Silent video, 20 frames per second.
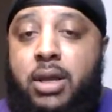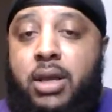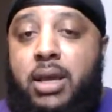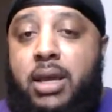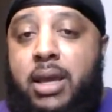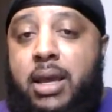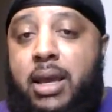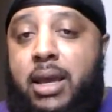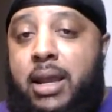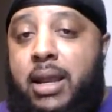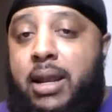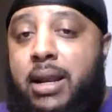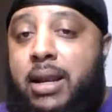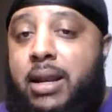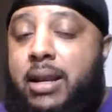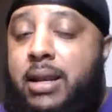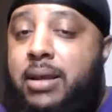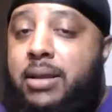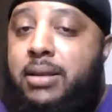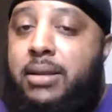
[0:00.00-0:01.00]

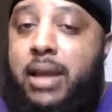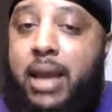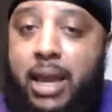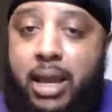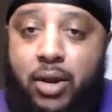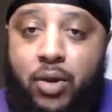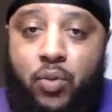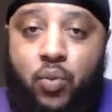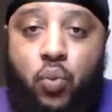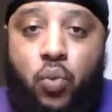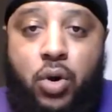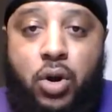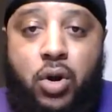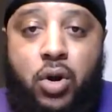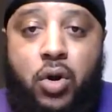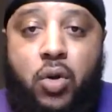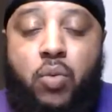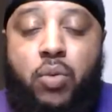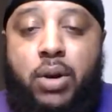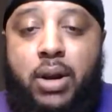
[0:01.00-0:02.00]
in the dating
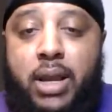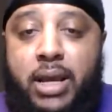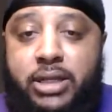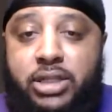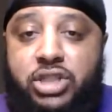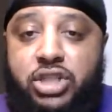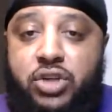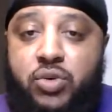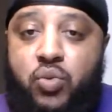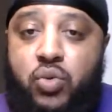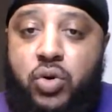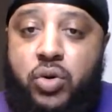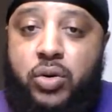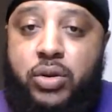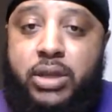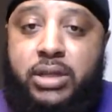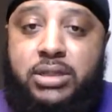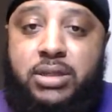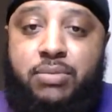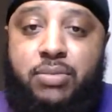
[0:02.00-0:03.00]
world, relationship world
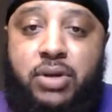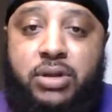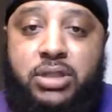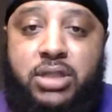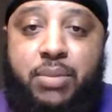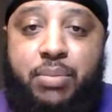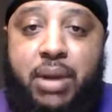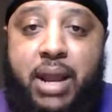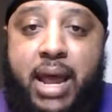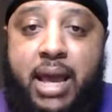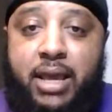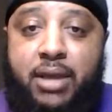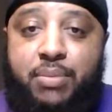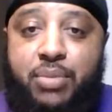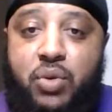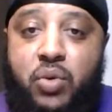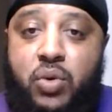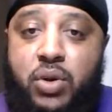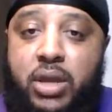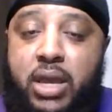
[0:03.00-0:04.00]
that's amongst the black
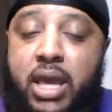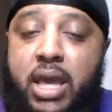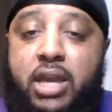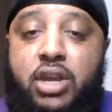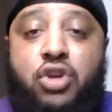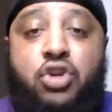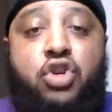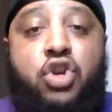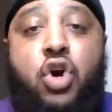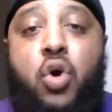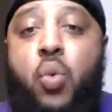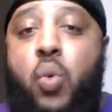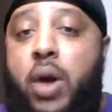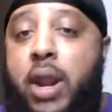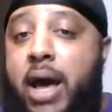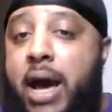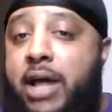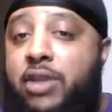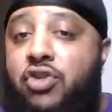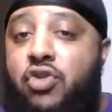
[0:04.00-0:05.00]
community, and you know what
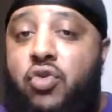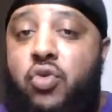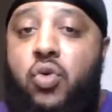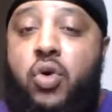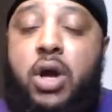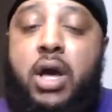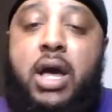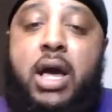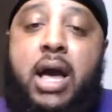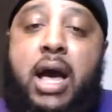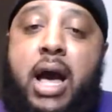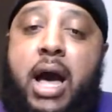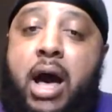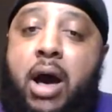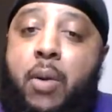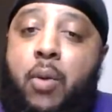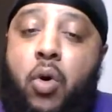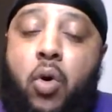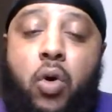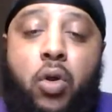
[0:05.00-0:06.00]
I do.
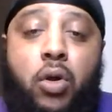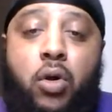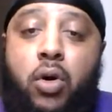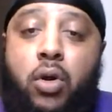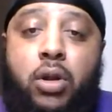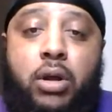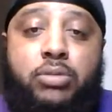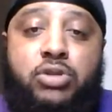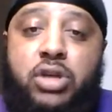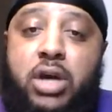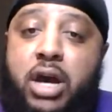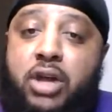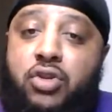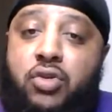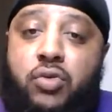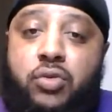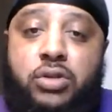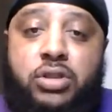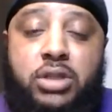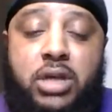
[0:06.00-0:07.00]
All I'm trying to
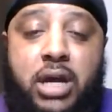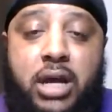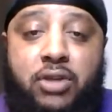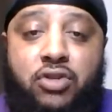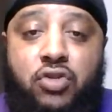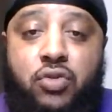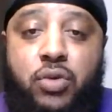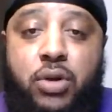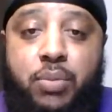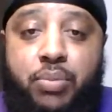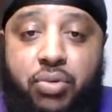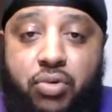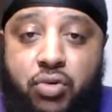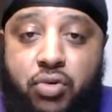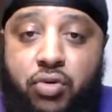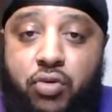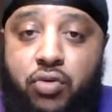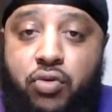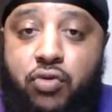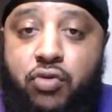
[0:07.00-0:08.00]
do is trying to
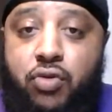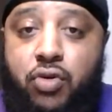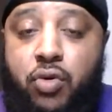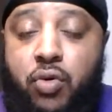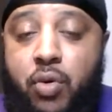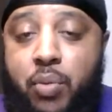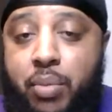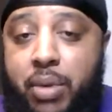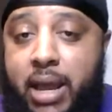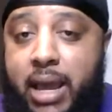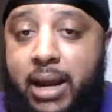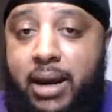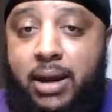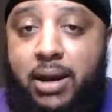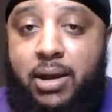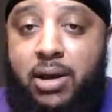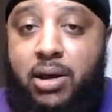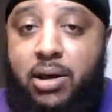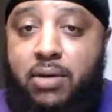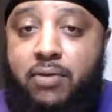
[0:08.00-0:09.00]
improve on black
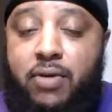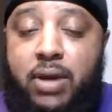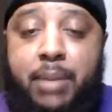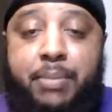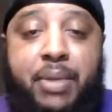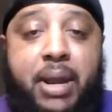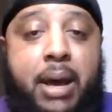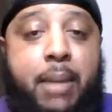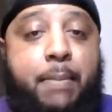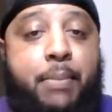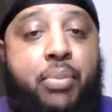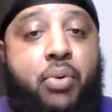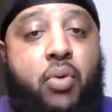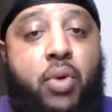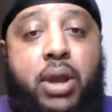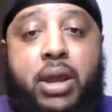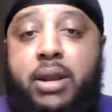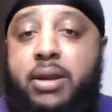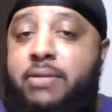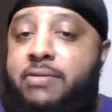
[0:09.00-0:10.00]
love. I'm not
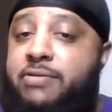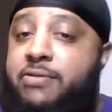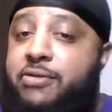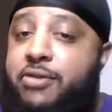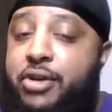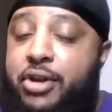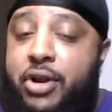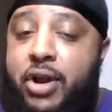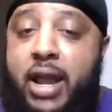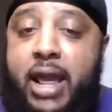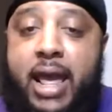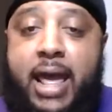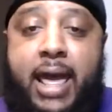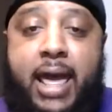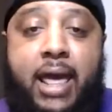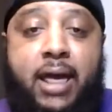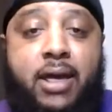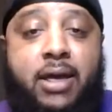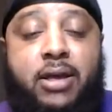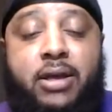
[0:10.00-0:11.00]
pointing the finger
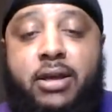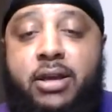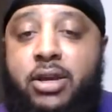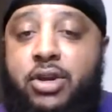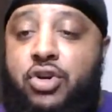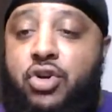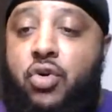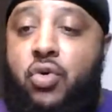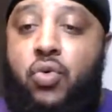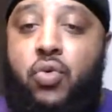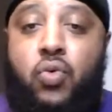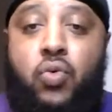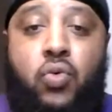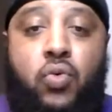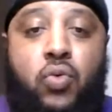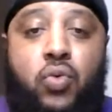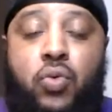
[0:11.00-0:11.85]
at a